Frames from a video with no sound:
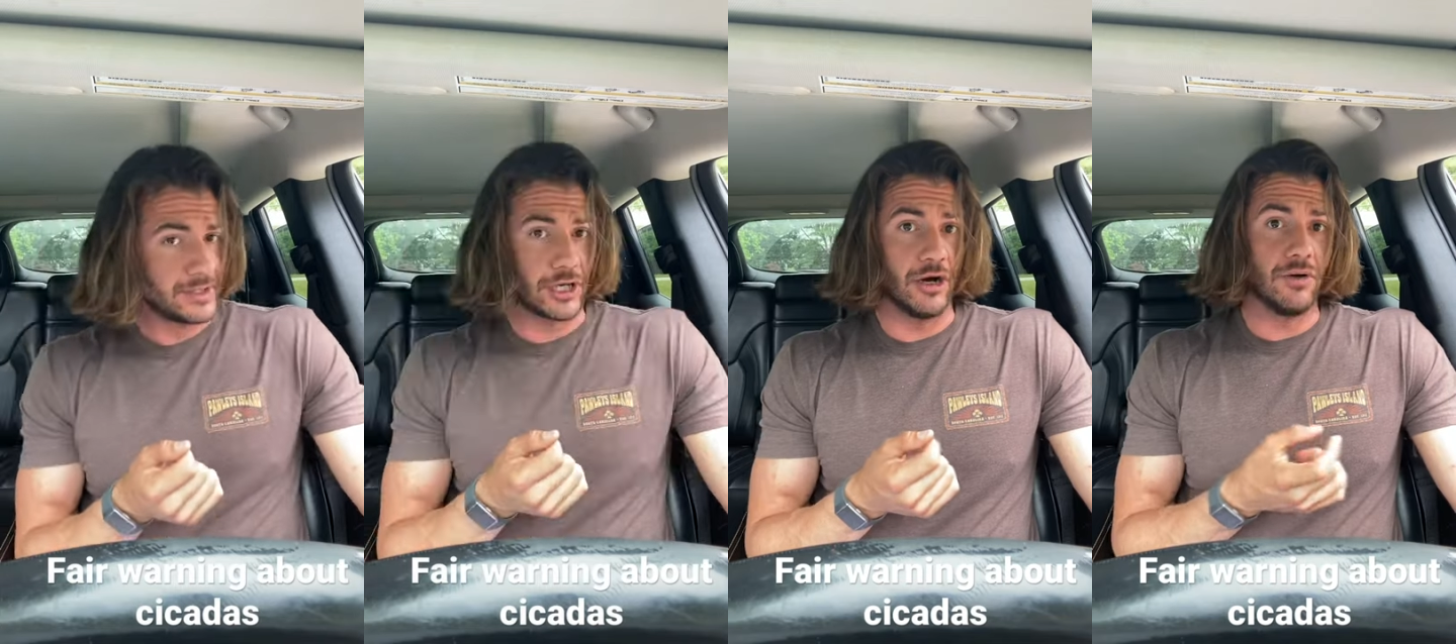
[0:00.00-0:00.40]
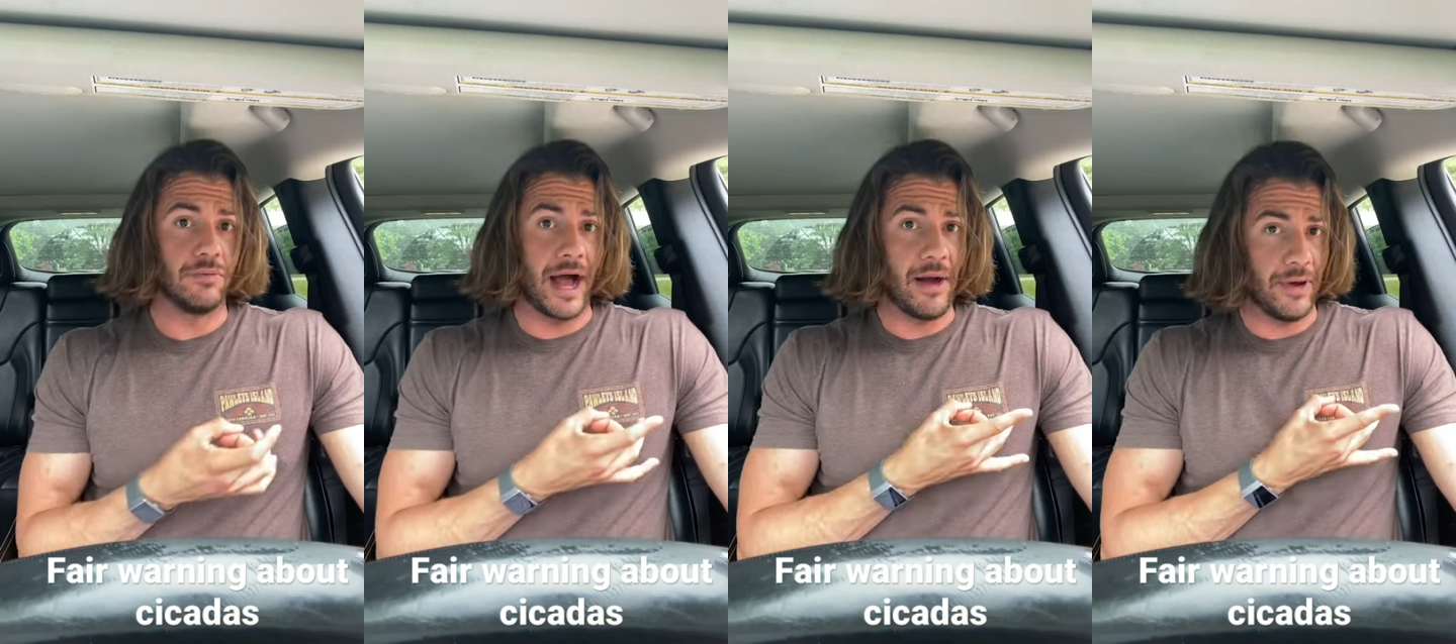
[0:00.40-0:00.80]

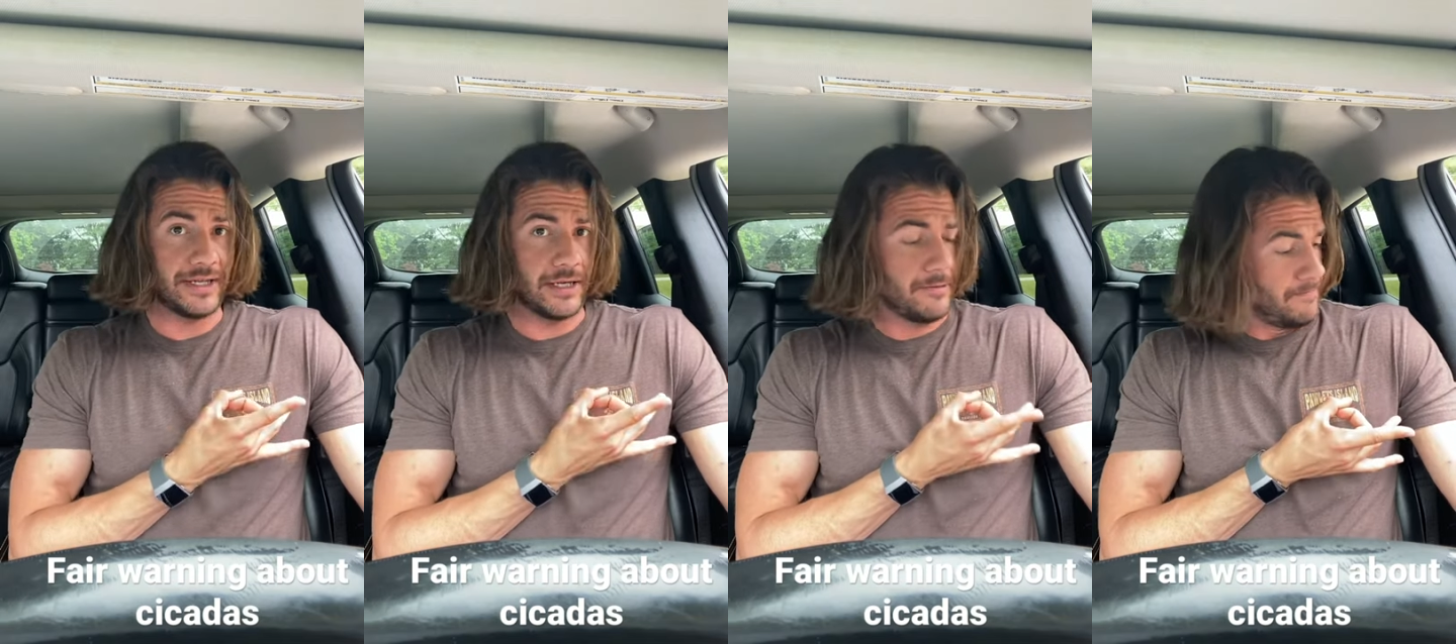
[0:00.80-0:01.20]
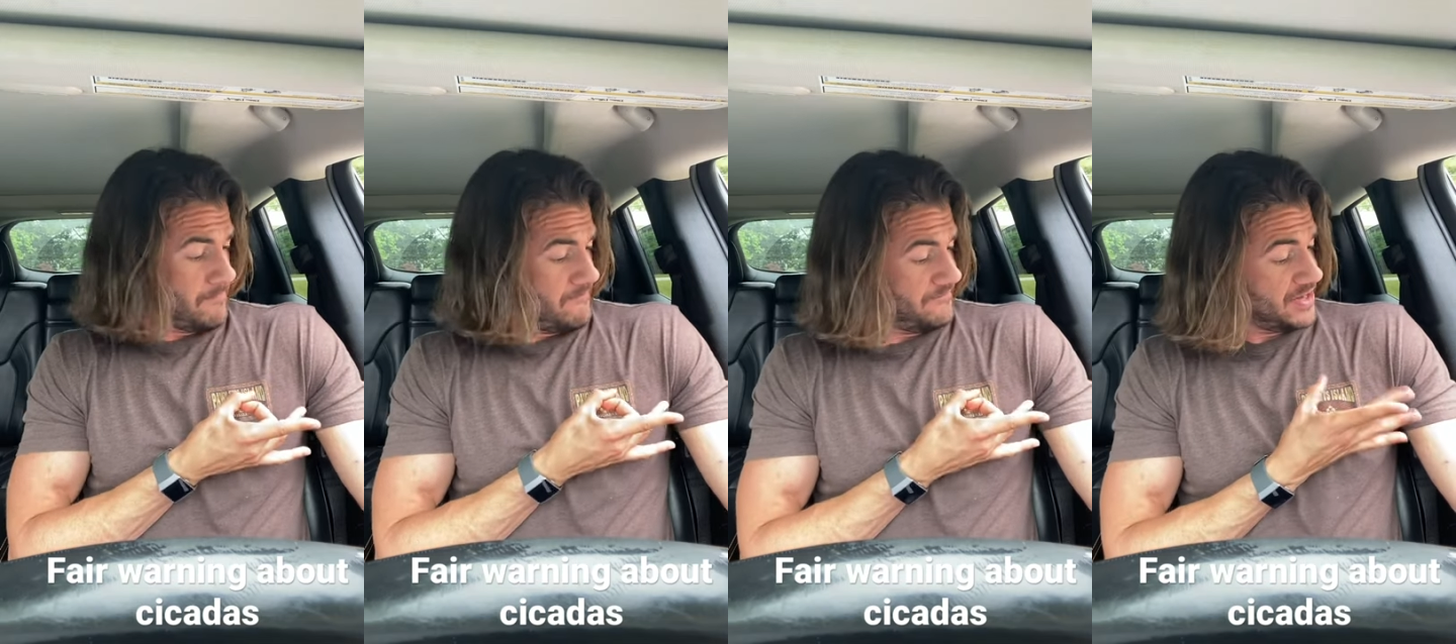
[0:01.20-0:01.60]
So I went to
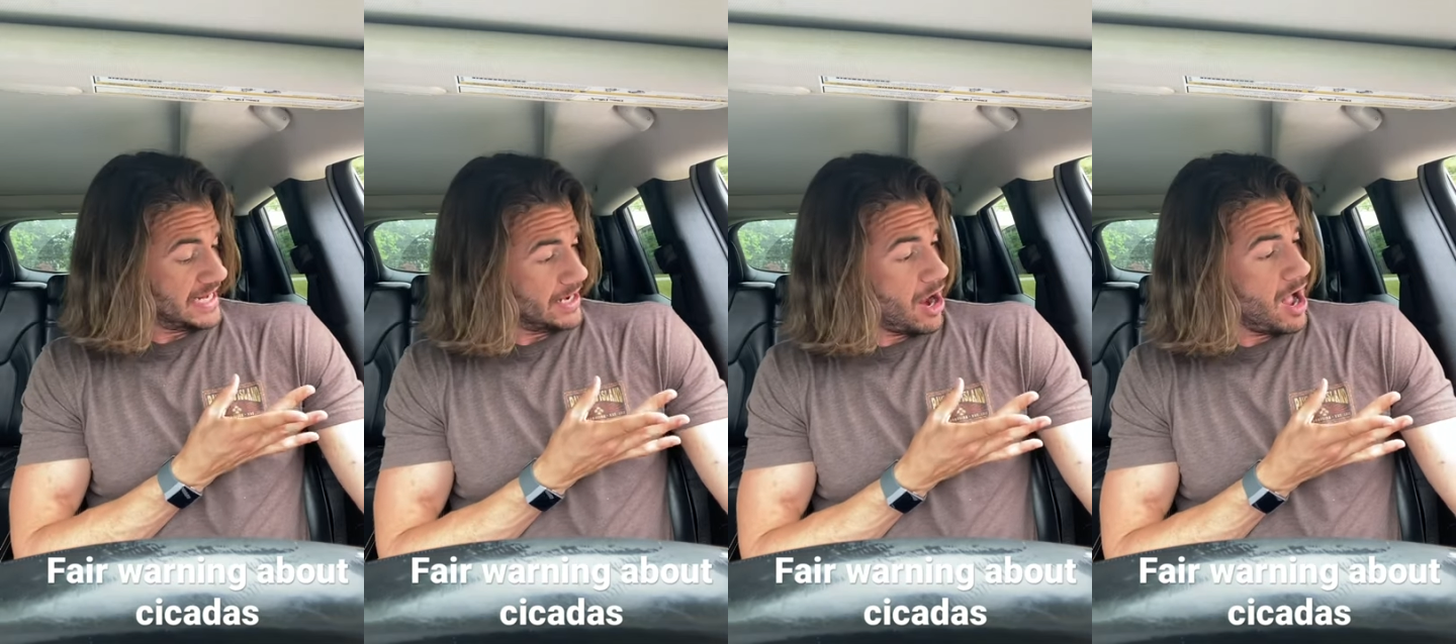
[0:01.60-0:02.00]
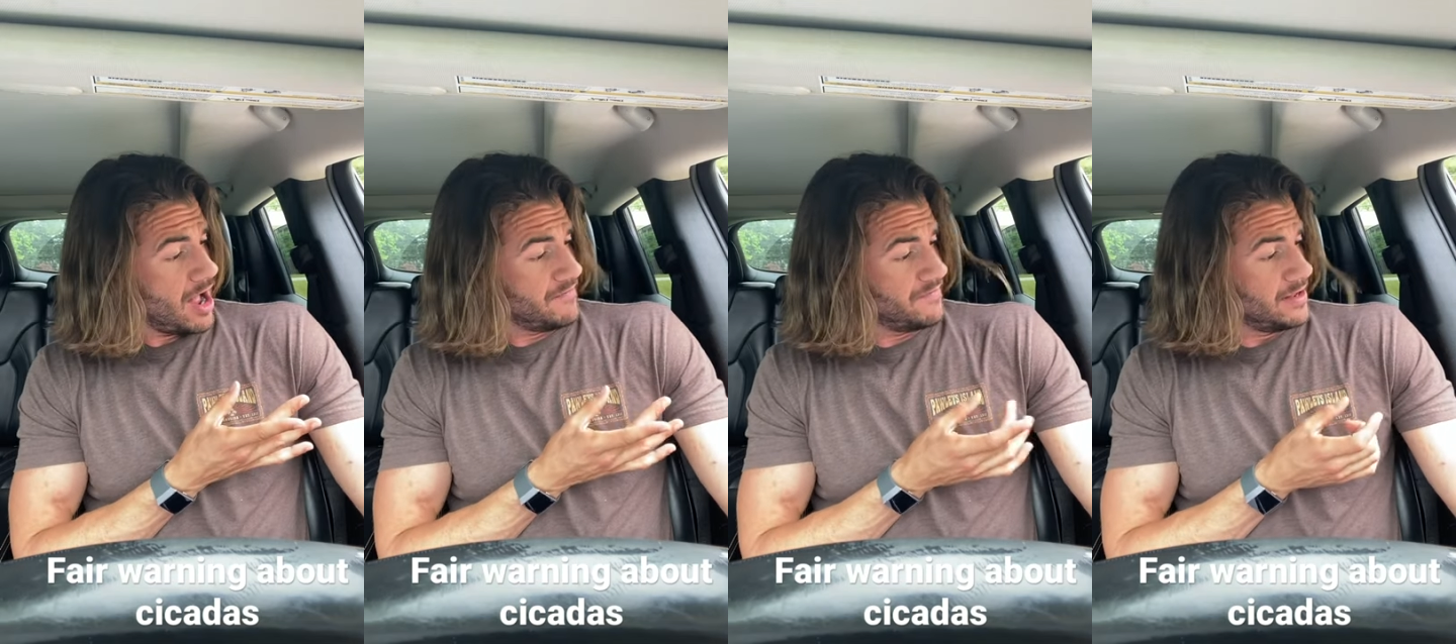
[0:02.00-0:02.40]
flick it
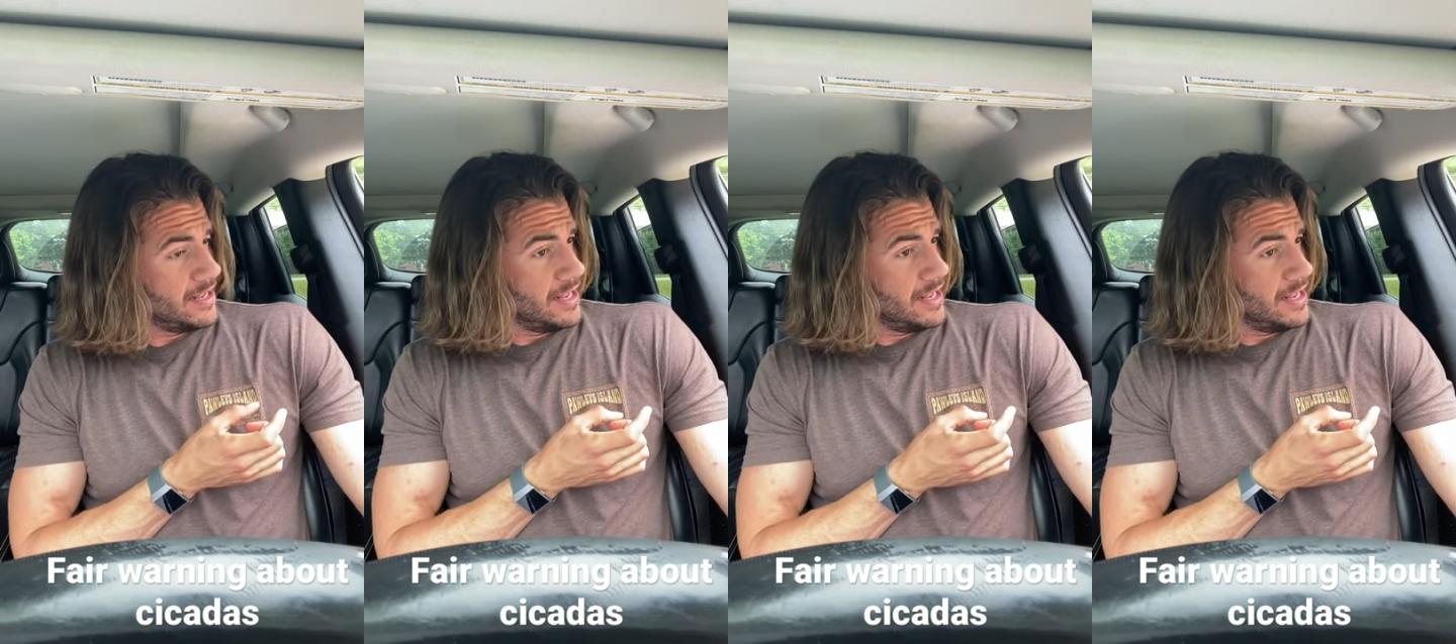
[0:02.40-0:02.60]
off.